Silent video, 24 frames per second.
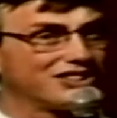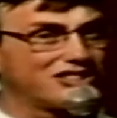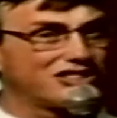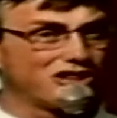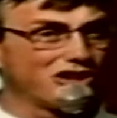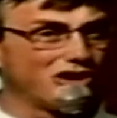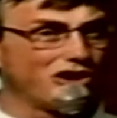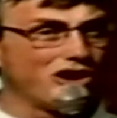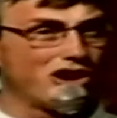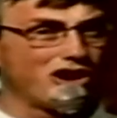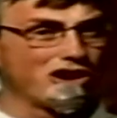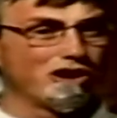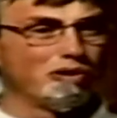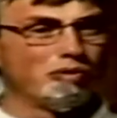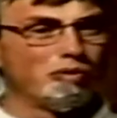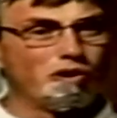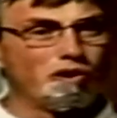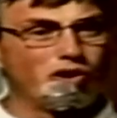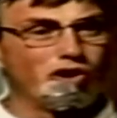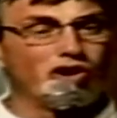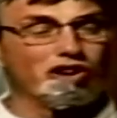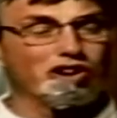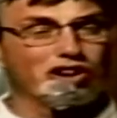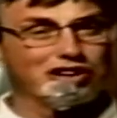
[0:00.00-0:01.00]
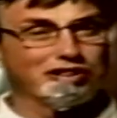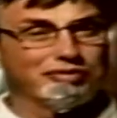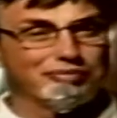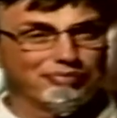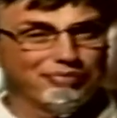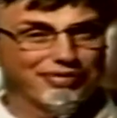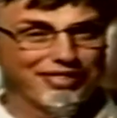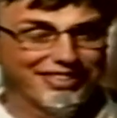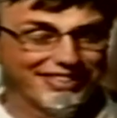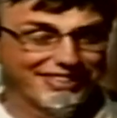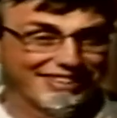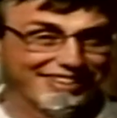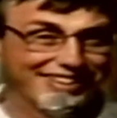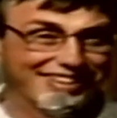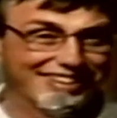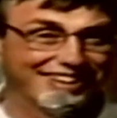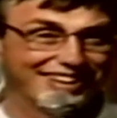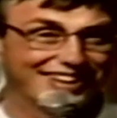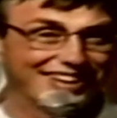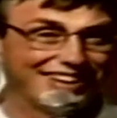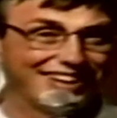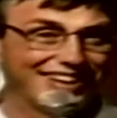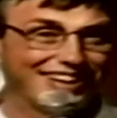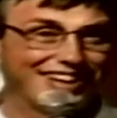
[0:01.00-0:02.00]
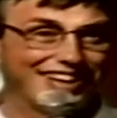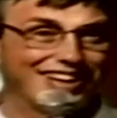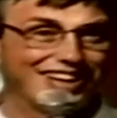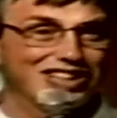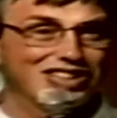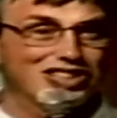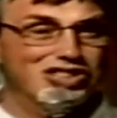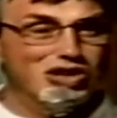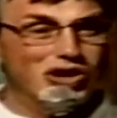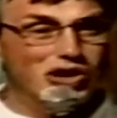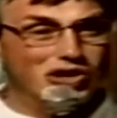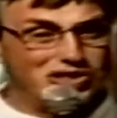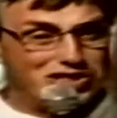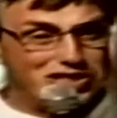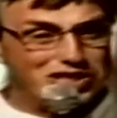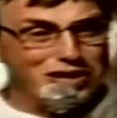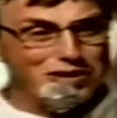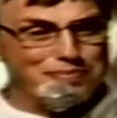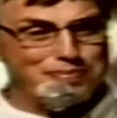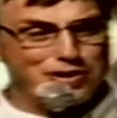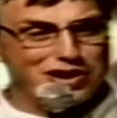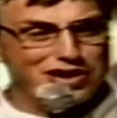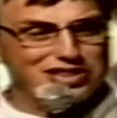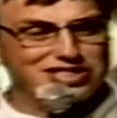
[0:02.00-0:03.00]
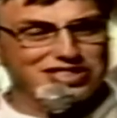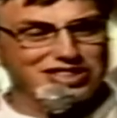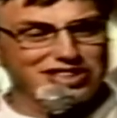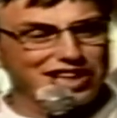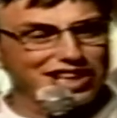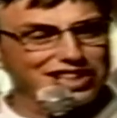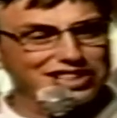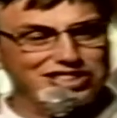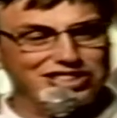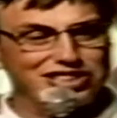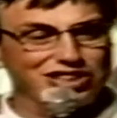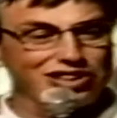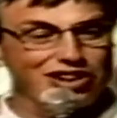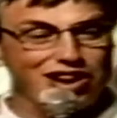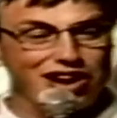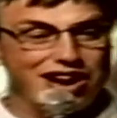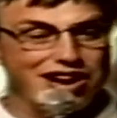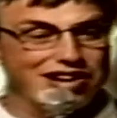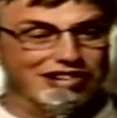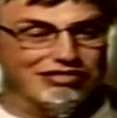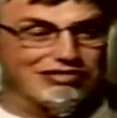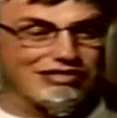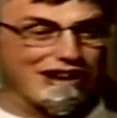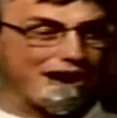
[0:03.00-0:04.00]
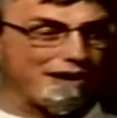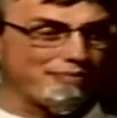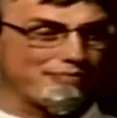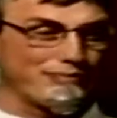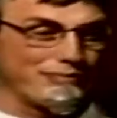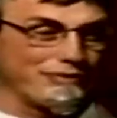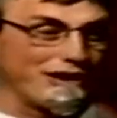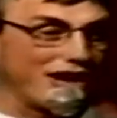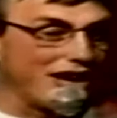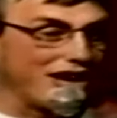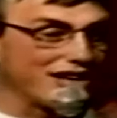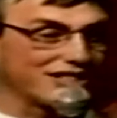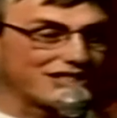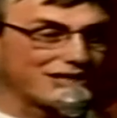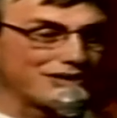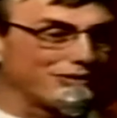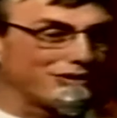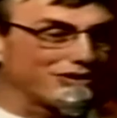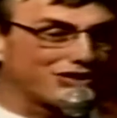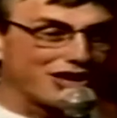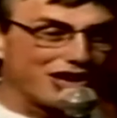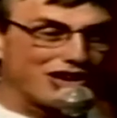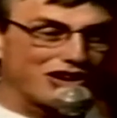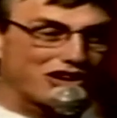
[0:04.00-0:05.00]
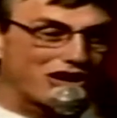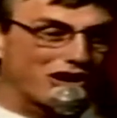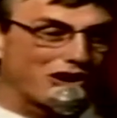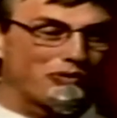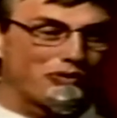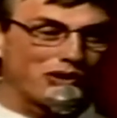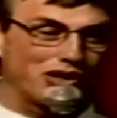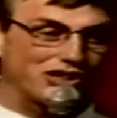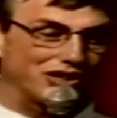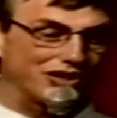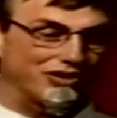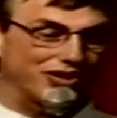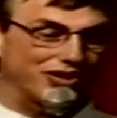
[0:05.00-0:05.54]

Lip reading: It's too long a walk. Talk to the person next to you. I'll grab them and ask them if they'll go with you,